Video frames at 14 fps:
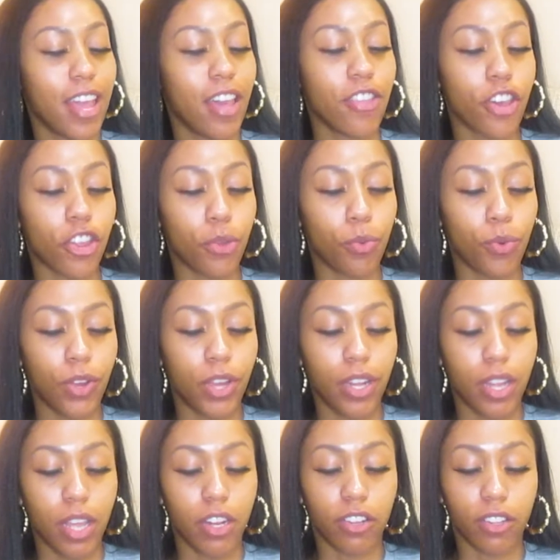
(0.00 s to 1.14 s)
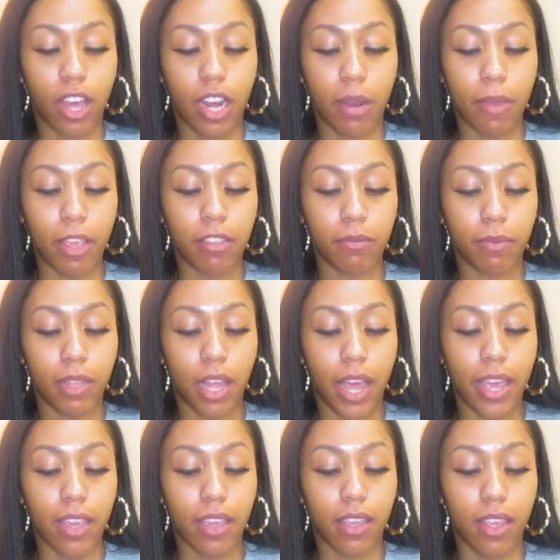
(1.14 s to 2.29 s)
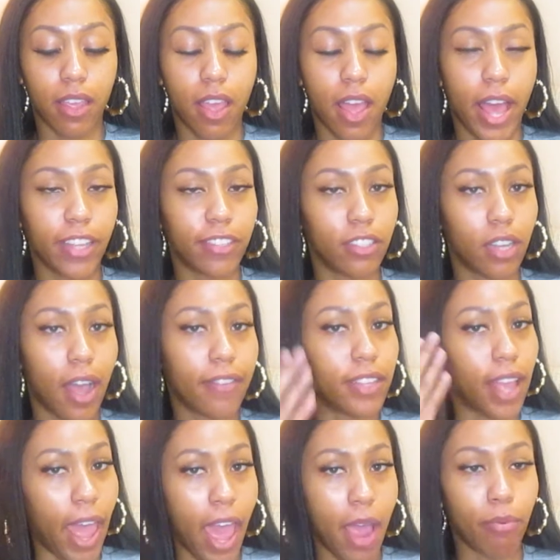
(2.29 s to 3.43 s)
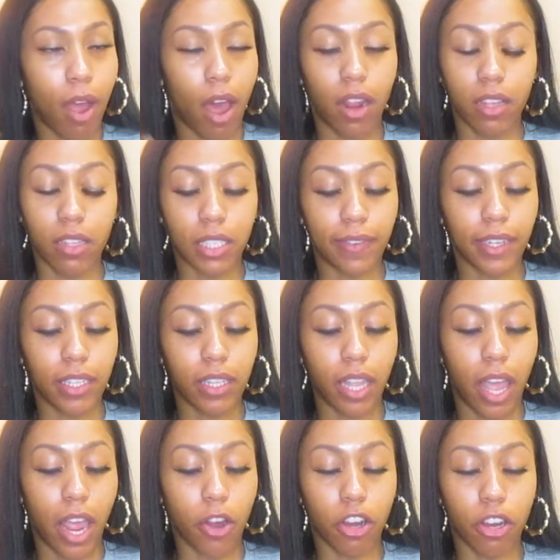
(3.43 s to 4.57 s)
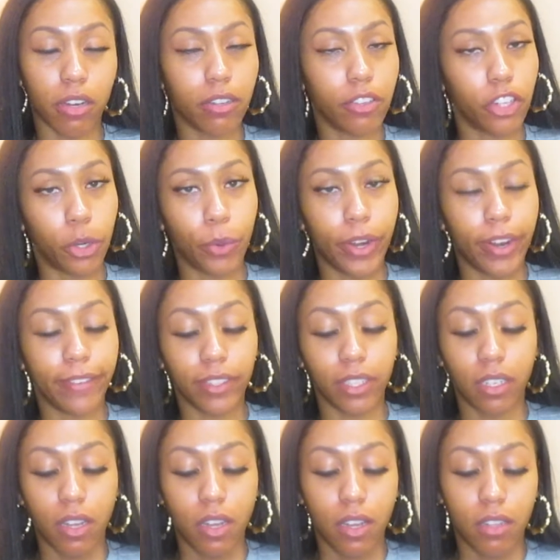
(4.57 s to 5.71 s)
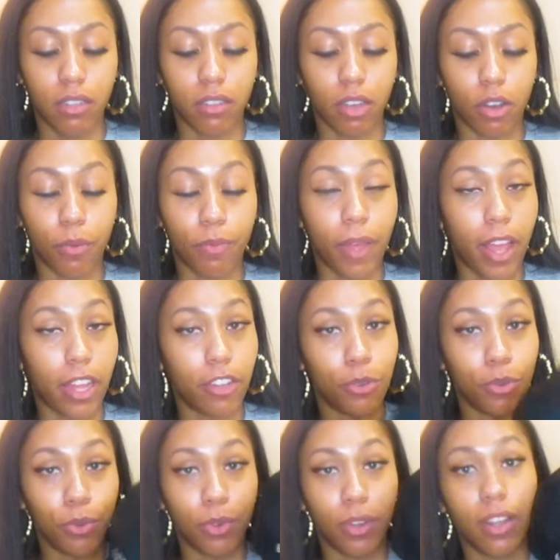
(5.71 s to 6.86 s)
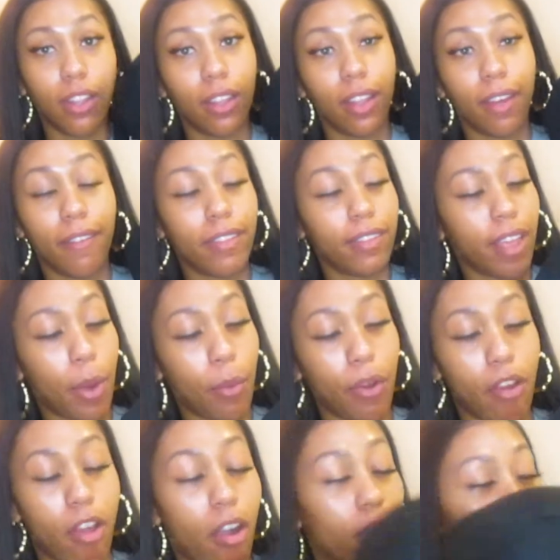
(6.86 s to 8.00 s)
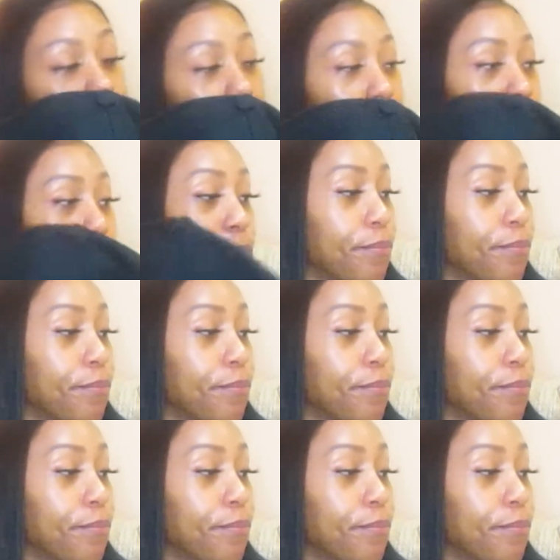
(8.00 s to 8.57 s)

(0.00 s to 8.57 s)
The other one, it just kind of makes me like I still have to add product and stuff like that, or you know, whatever. So I do love this hat, wear it all the time.